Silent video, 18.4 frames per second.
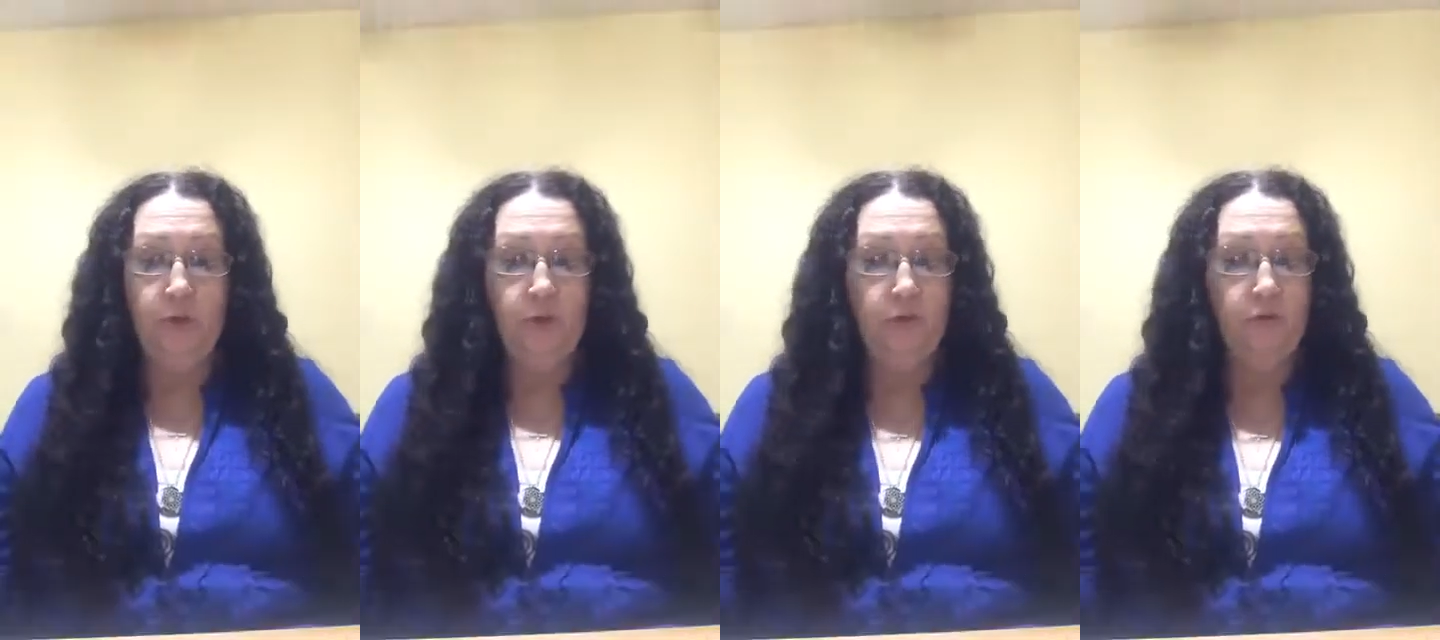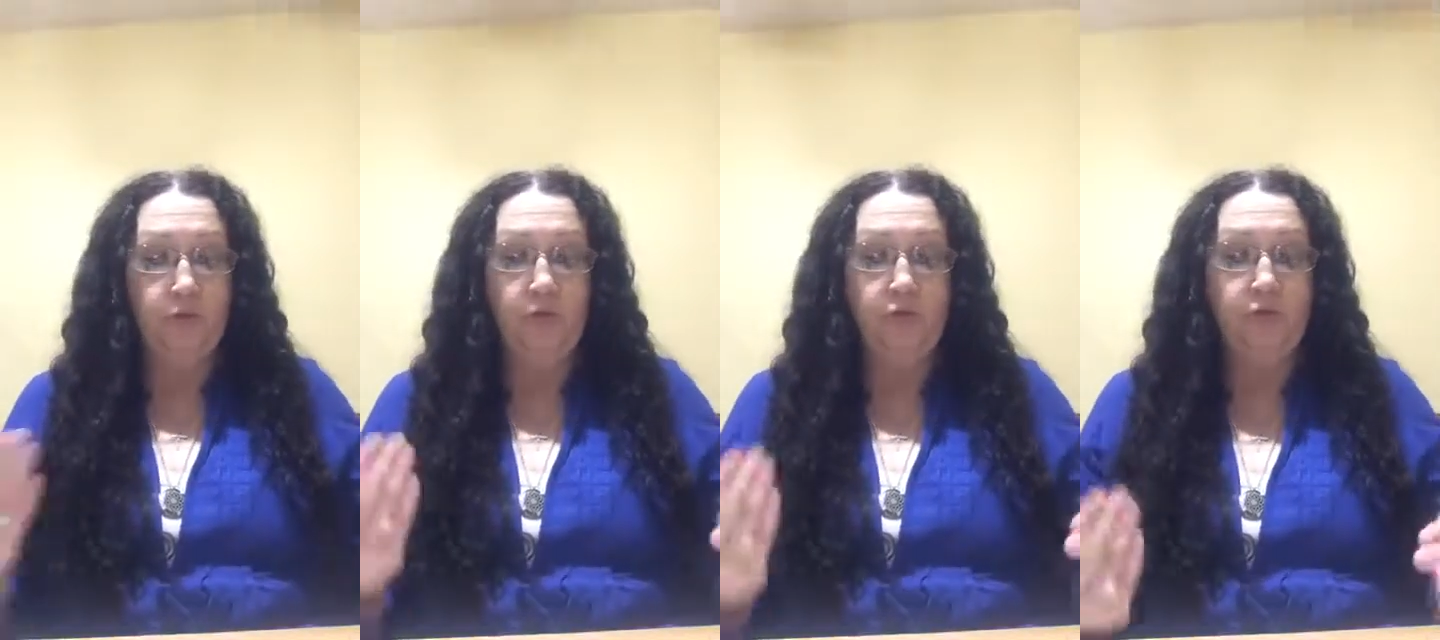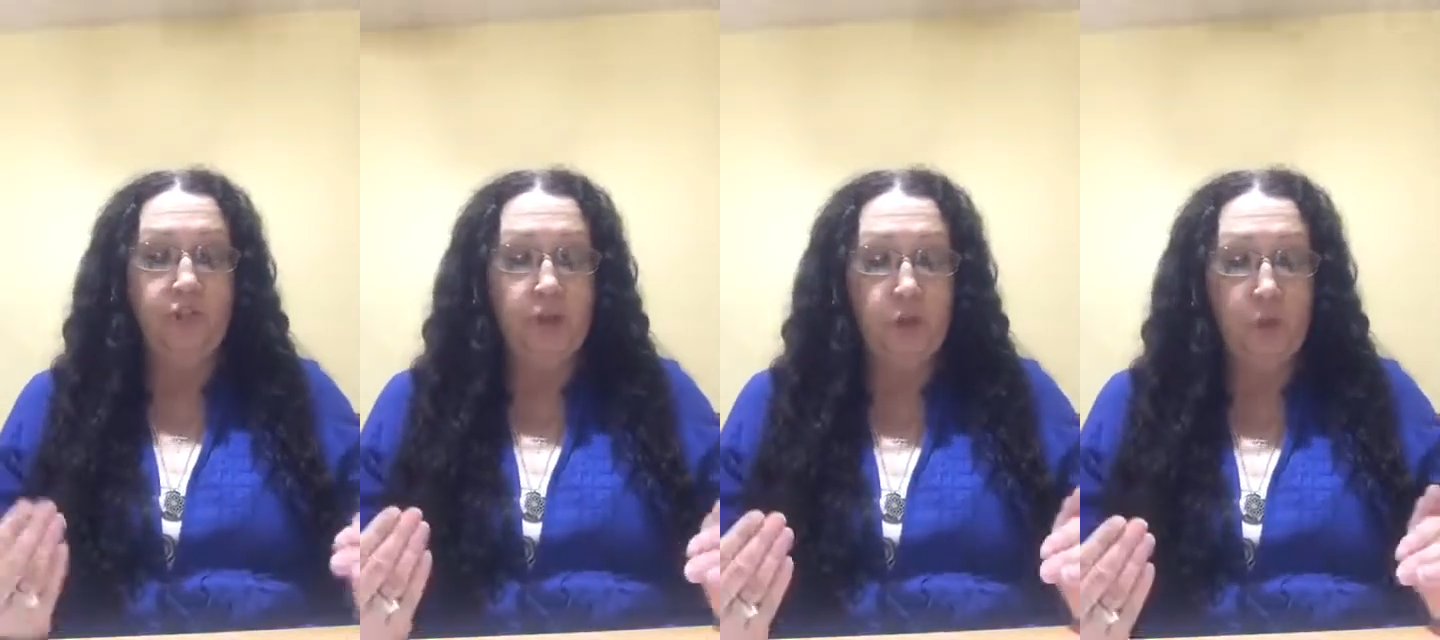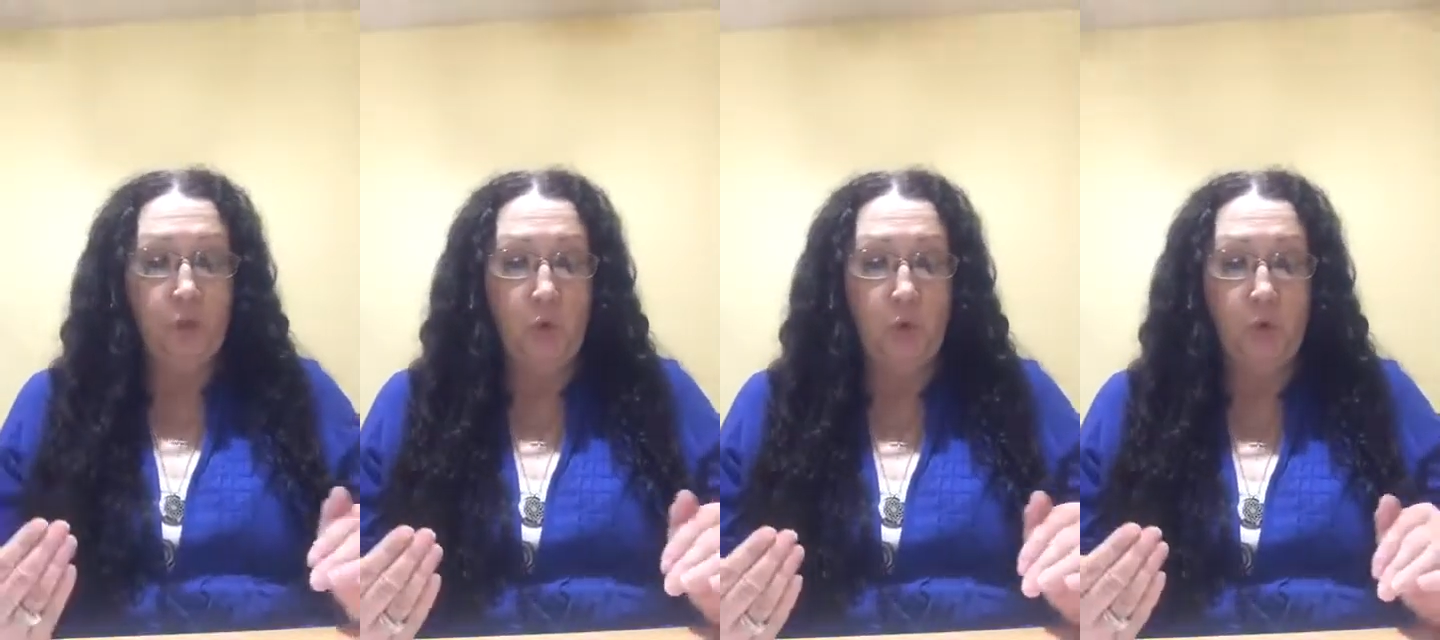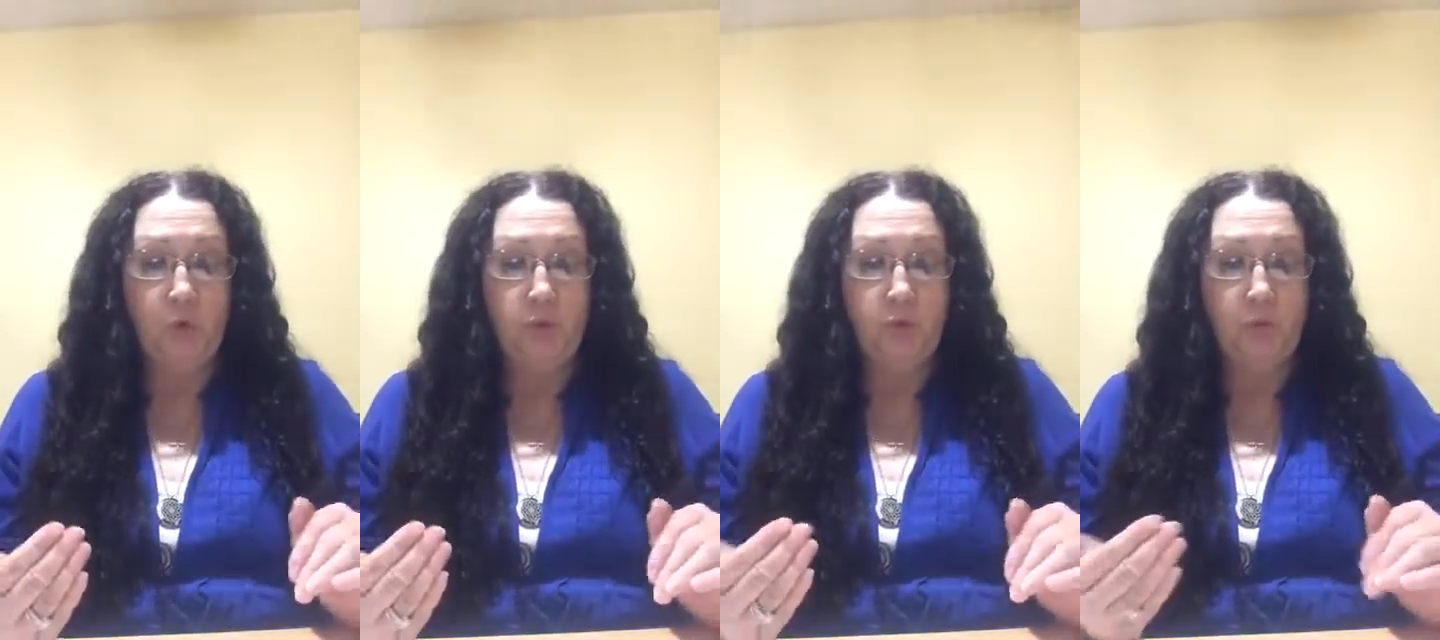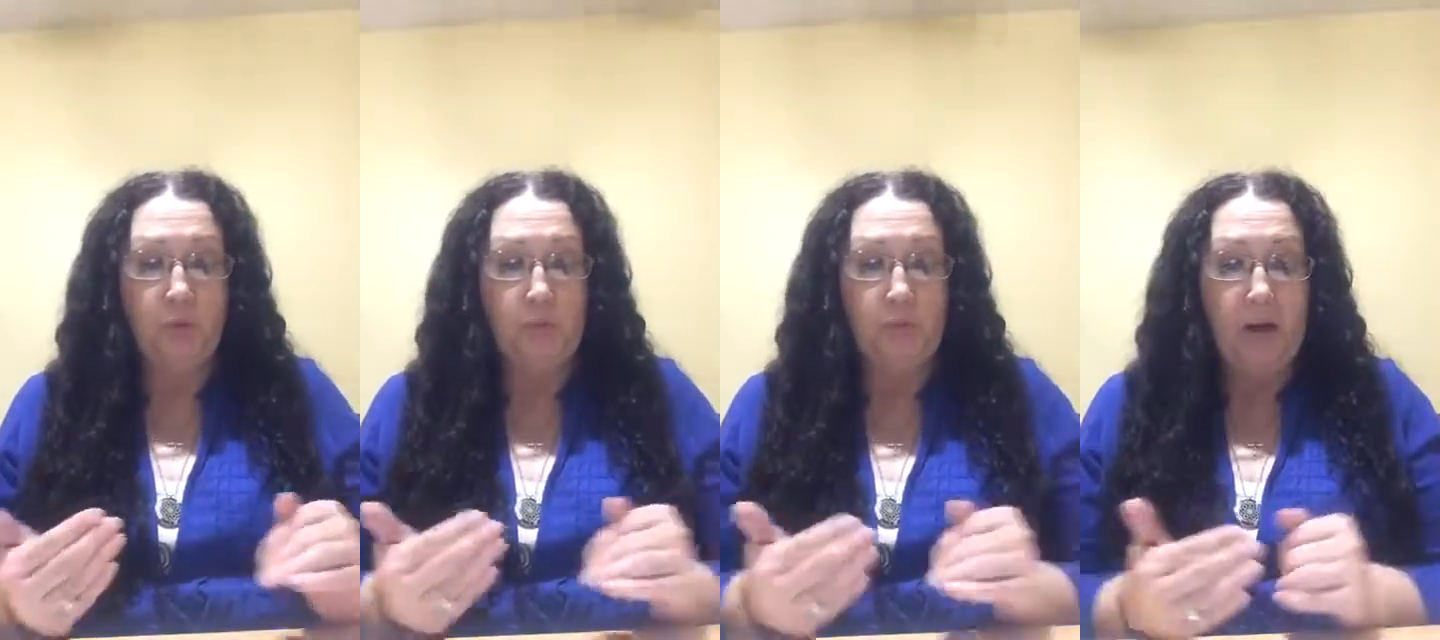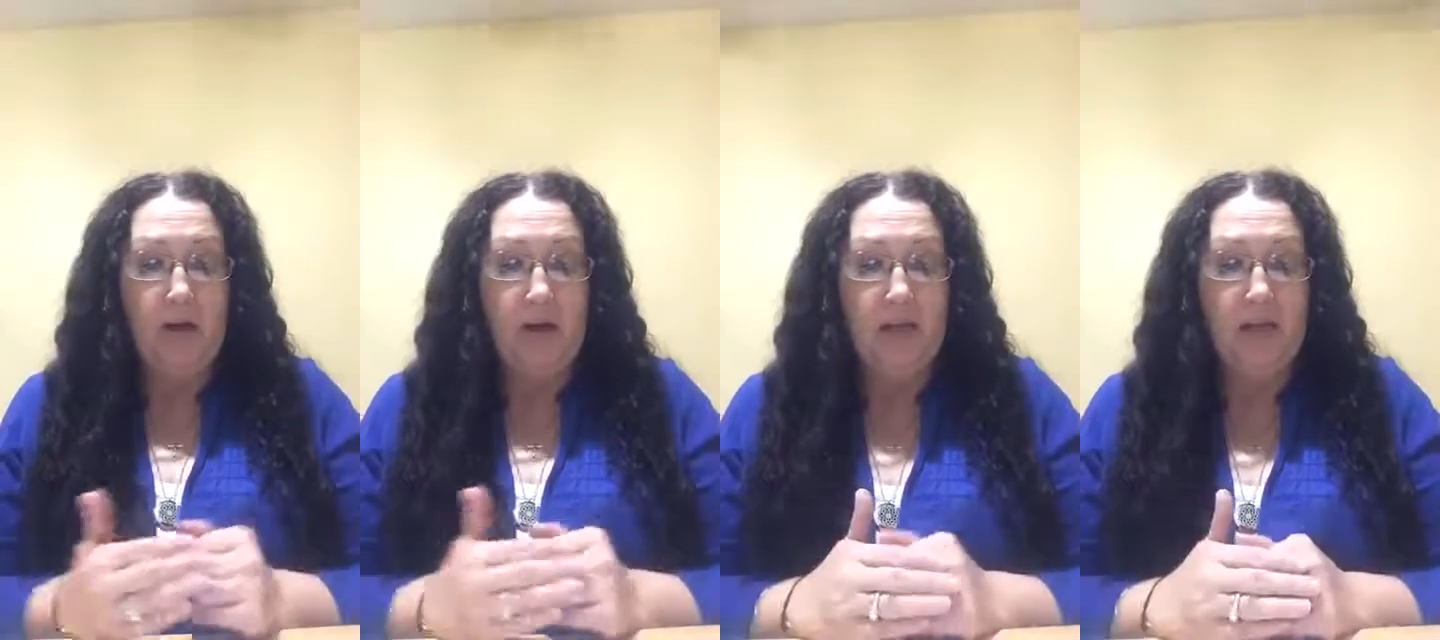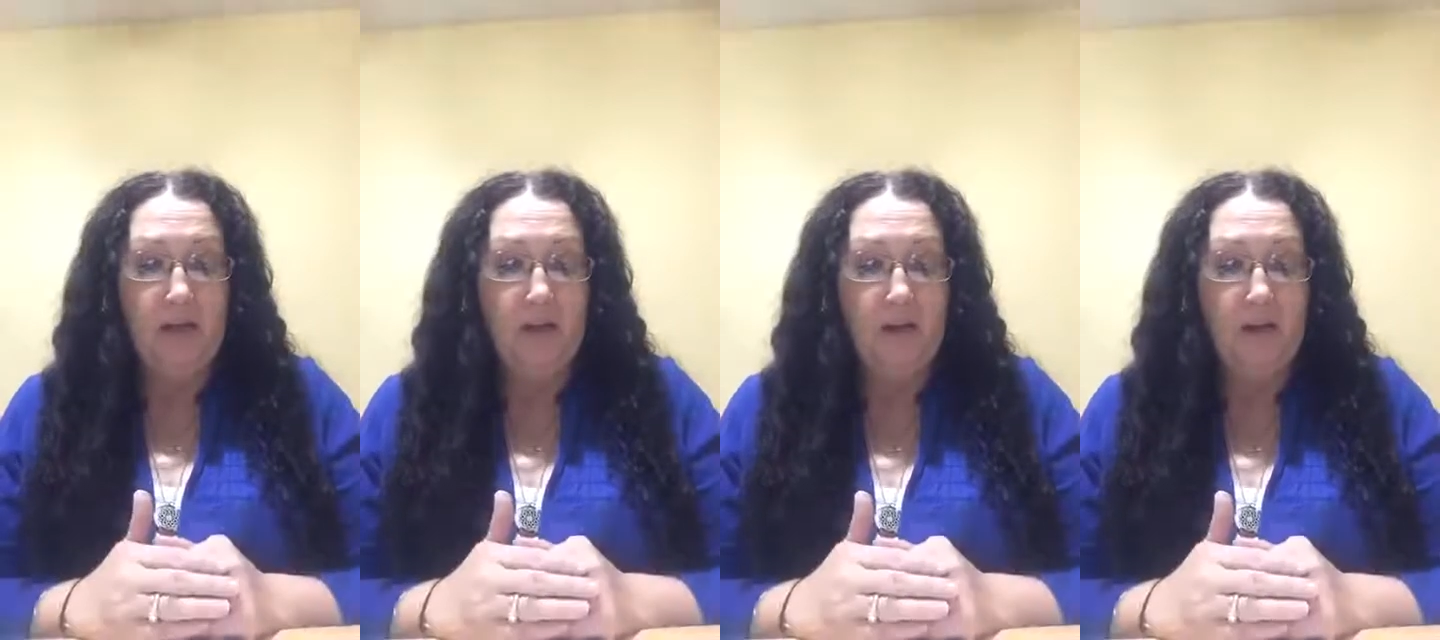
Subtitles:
look for fish oils when buying